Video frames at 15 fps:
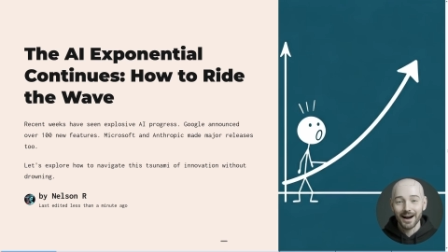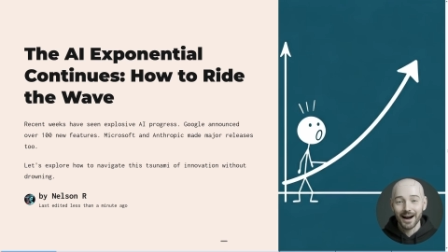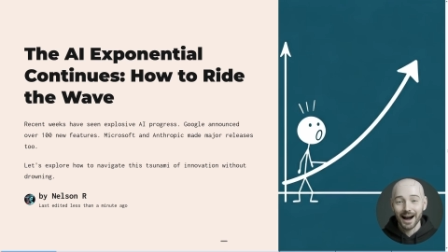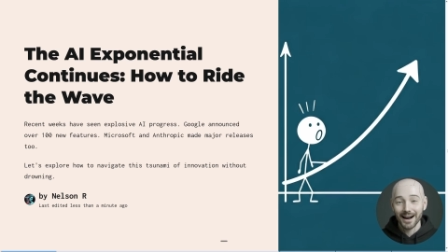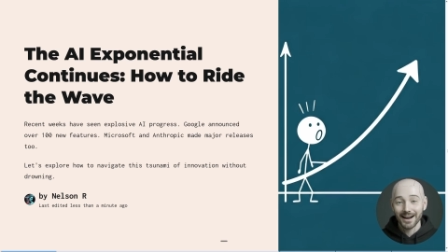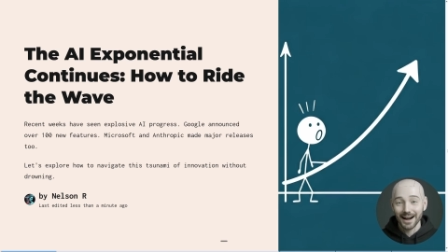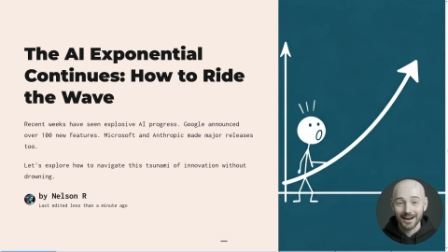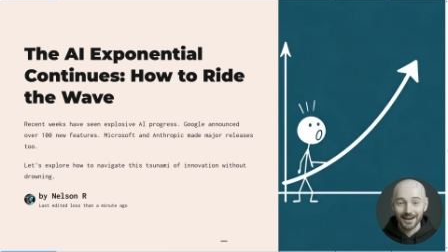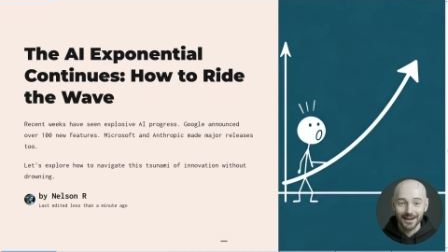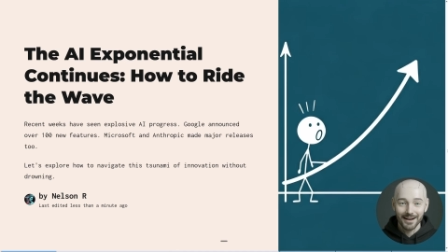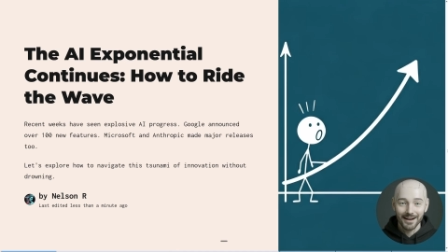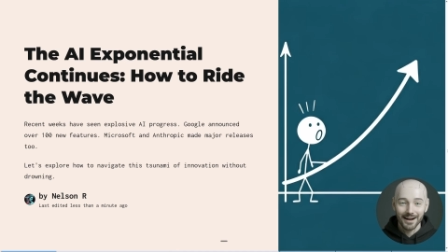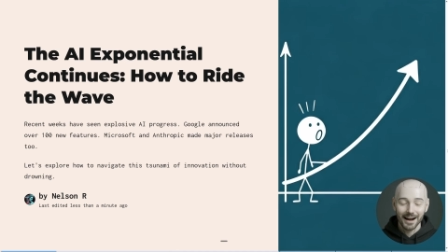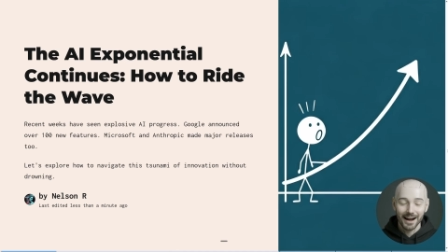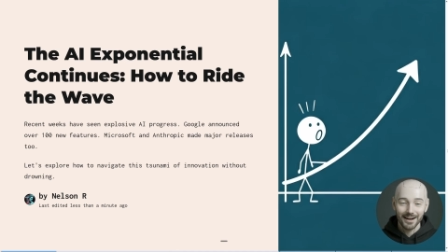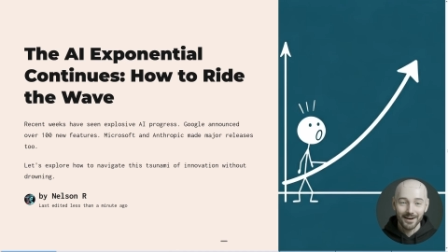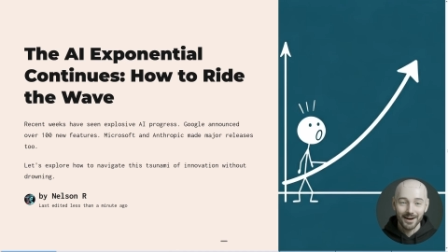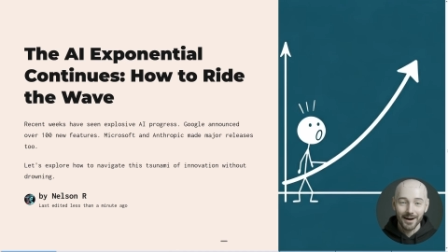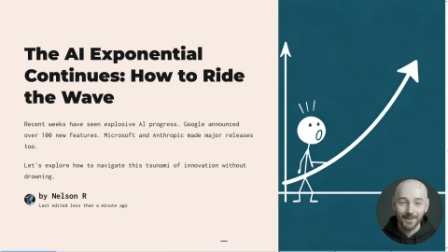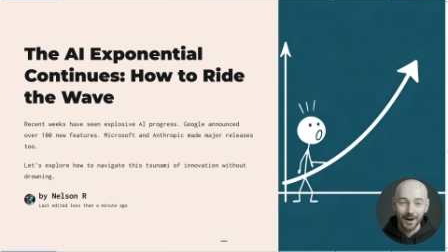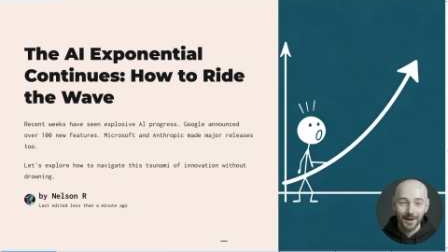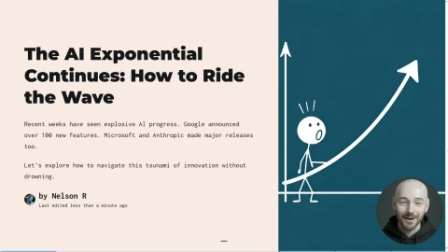And yes, as you
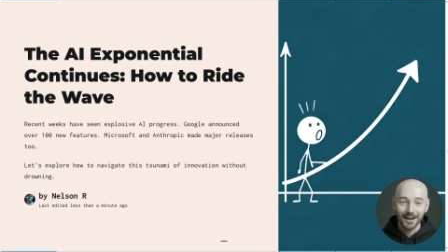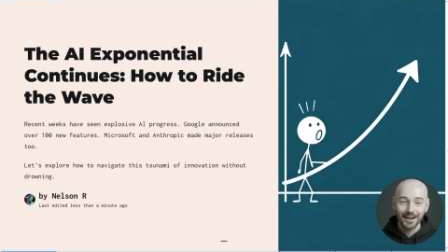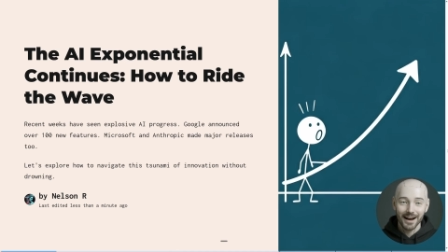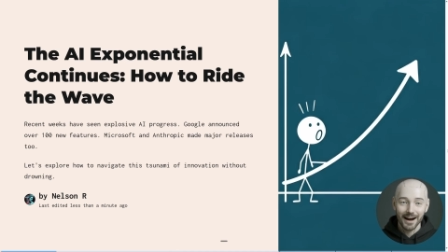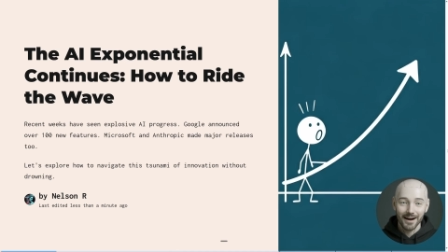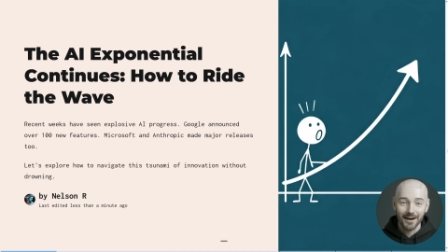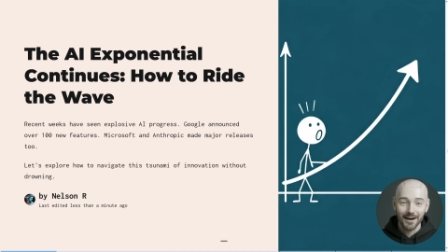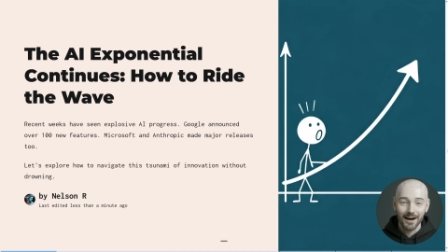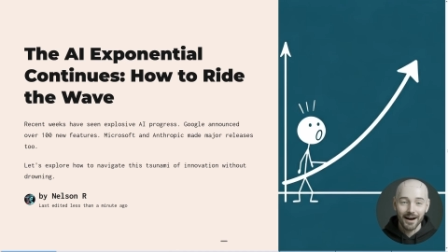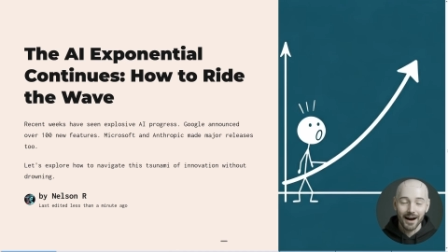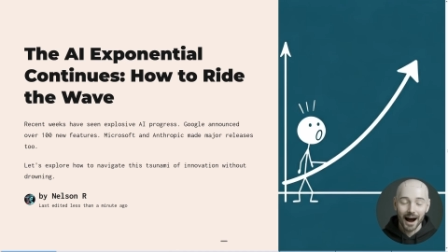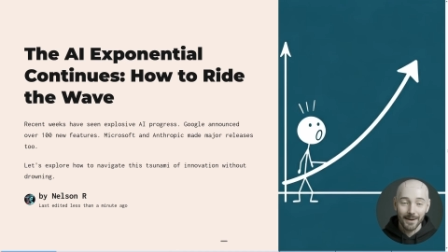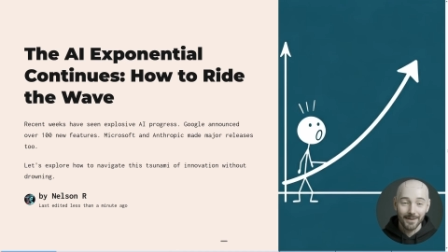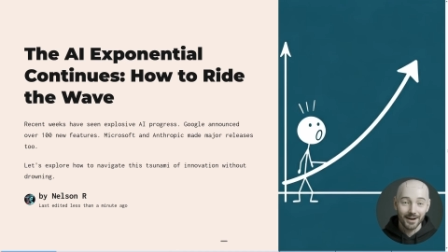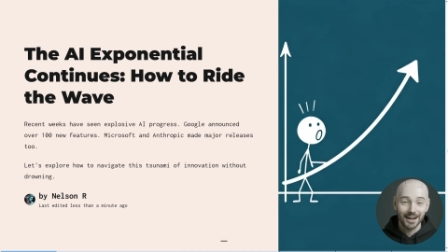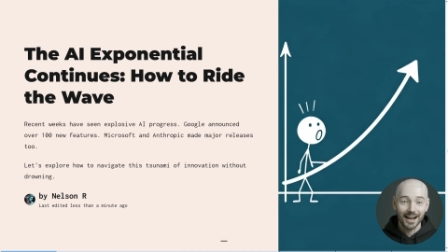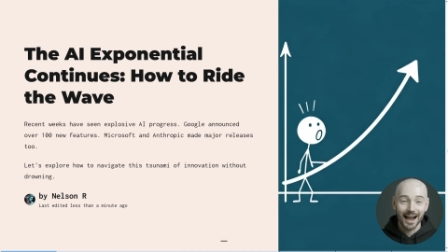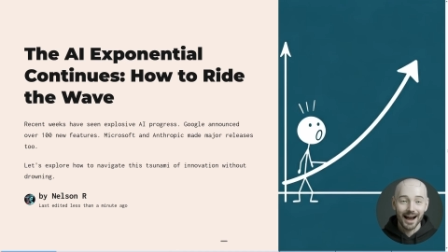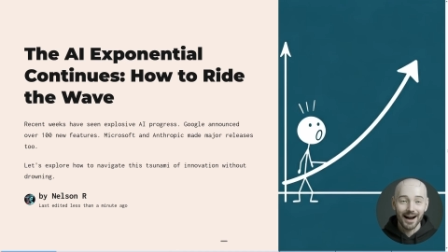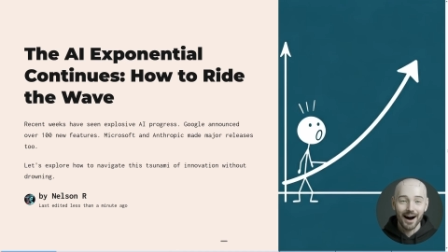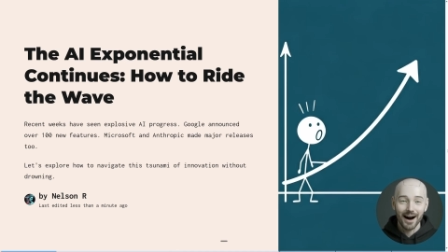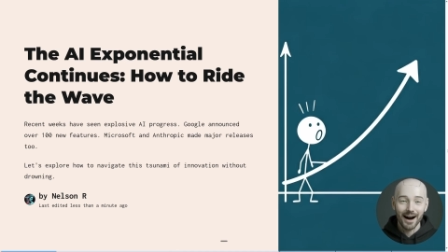can probably tell, I'm using
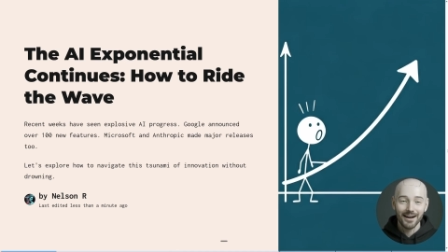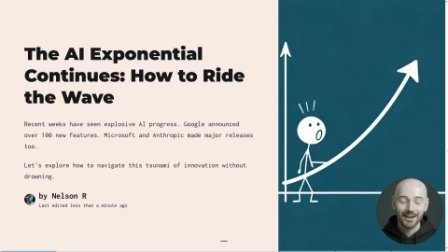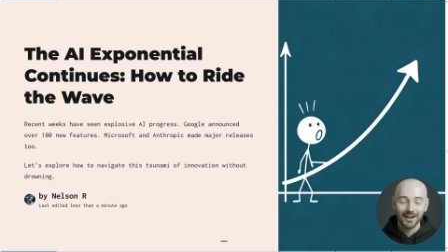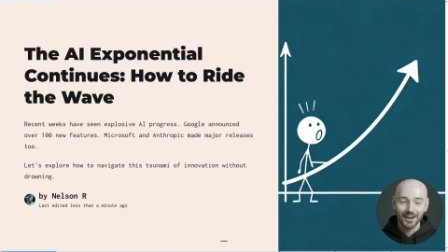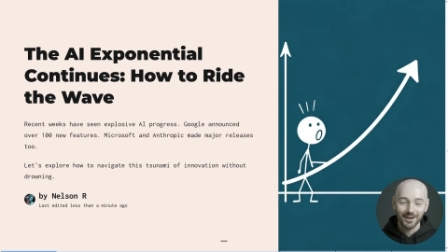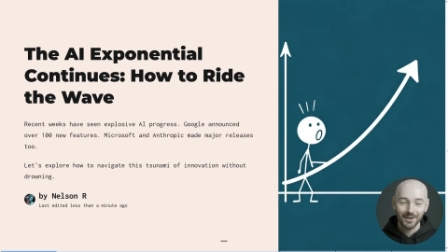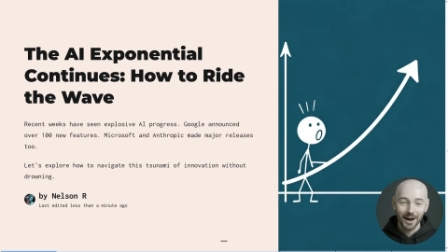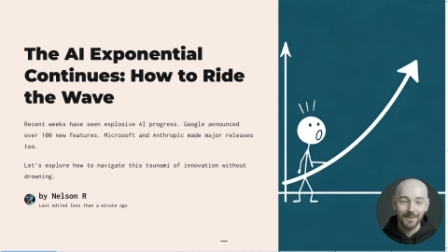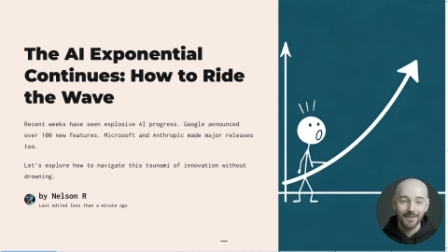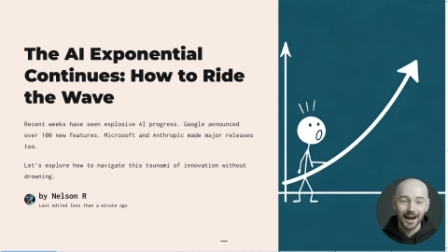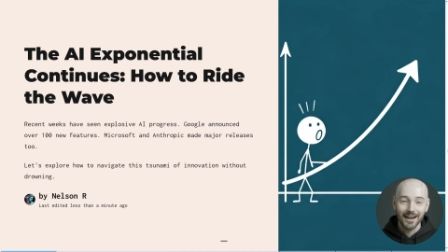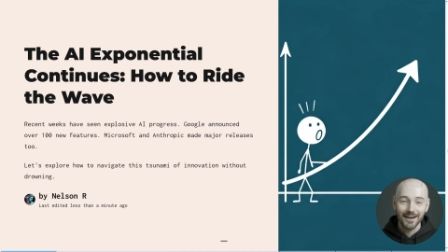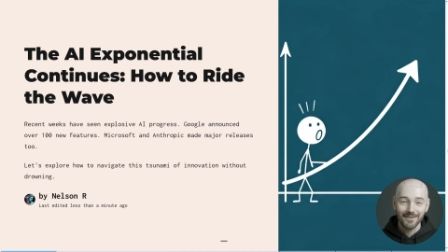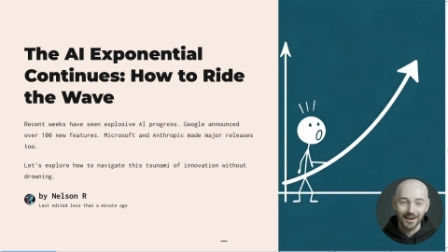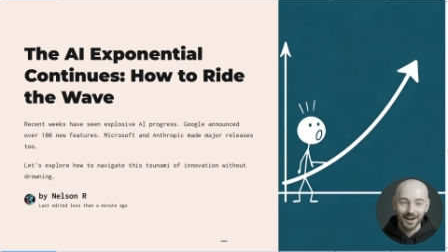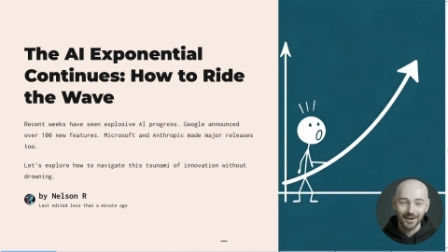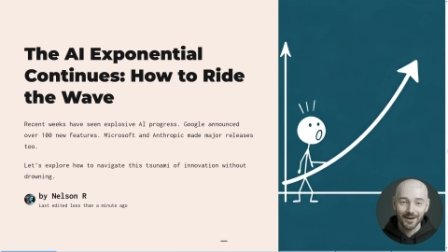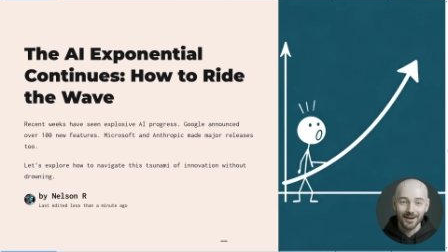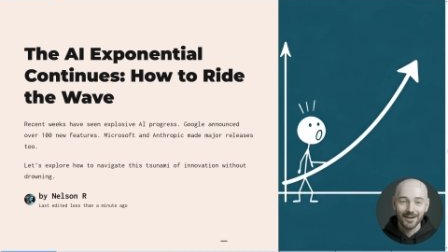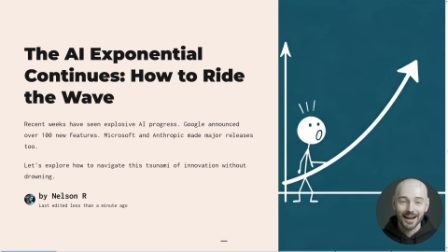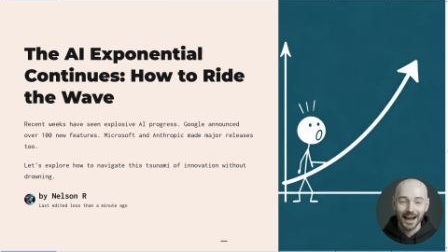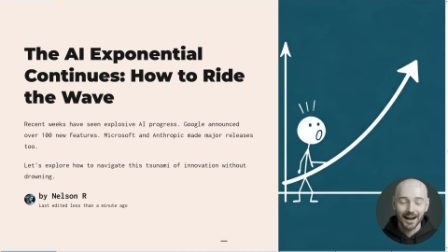AI to streamline the
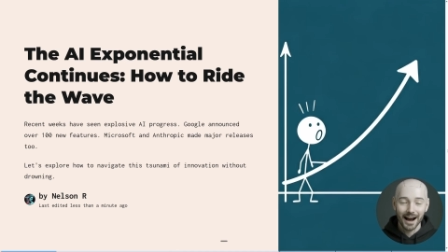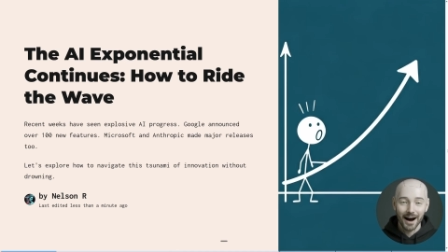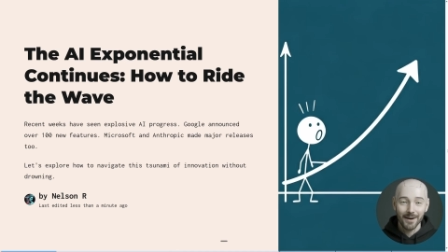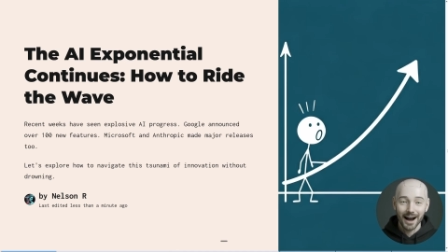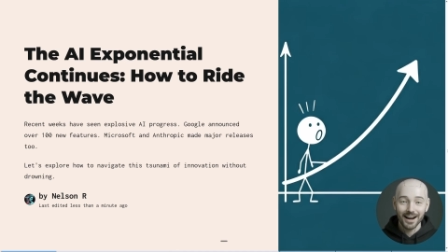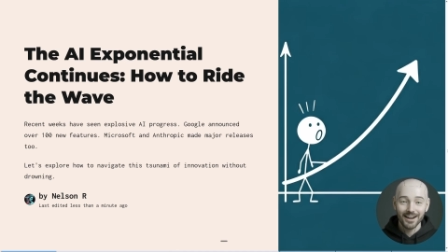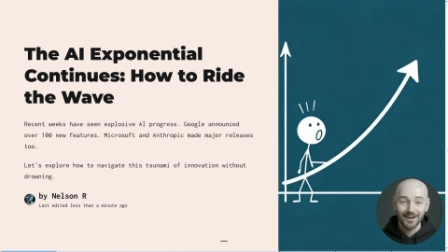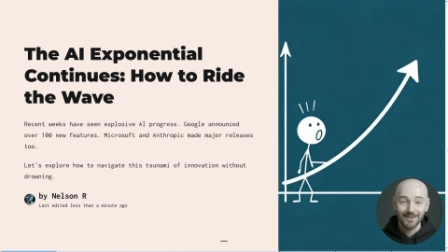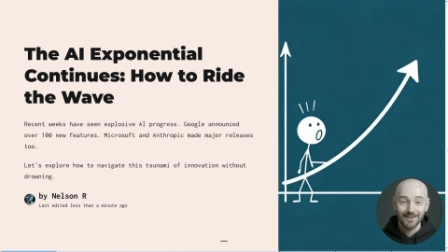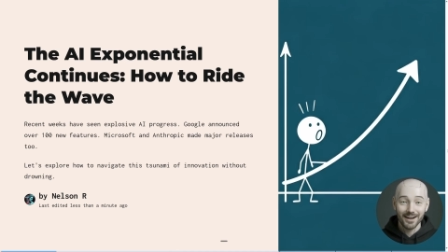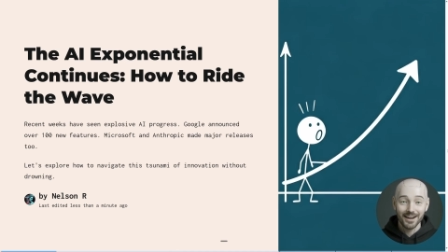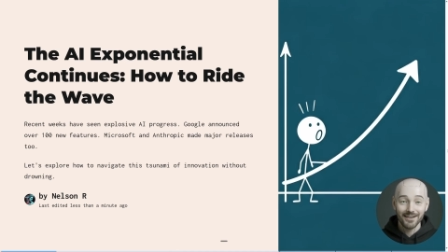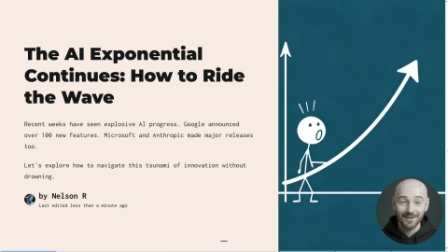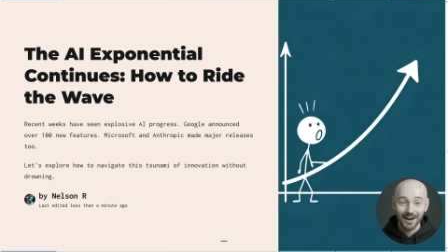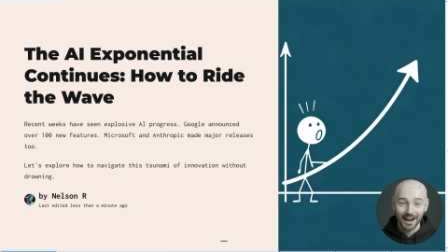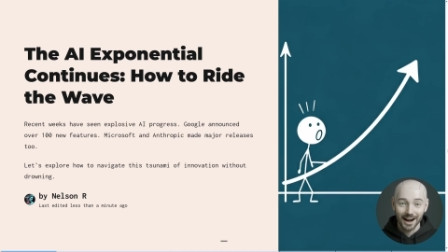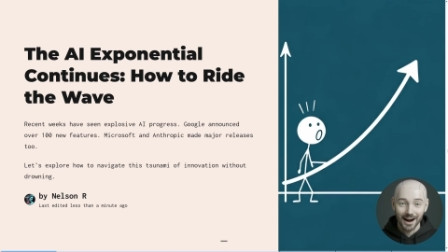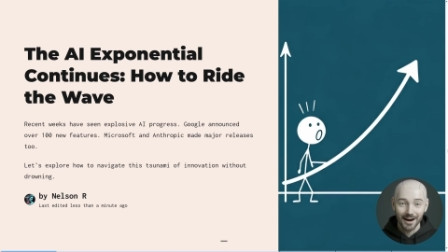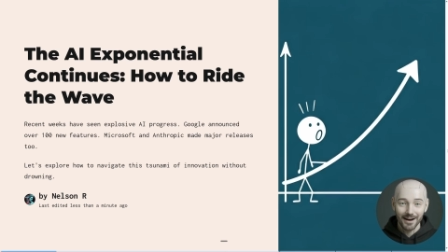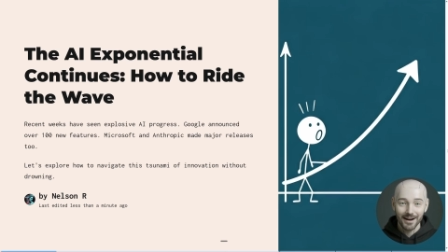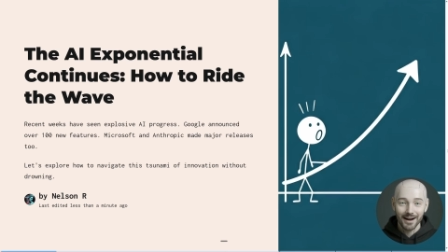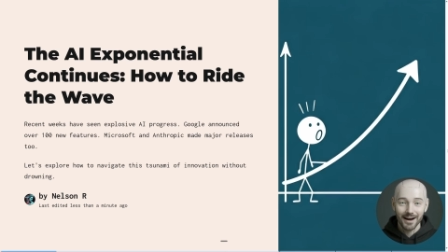visuals and narration for this video,